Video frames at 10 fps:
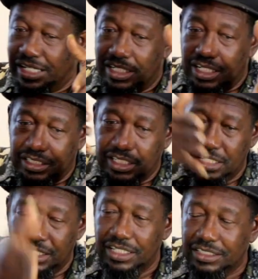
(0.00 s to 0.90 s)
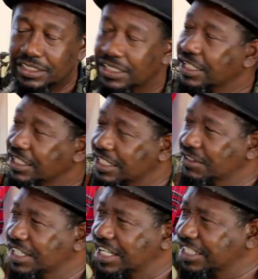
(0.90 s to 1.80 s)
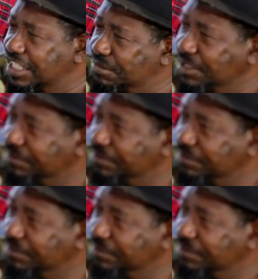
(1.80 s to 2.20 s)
the guys, you know the guy tell me?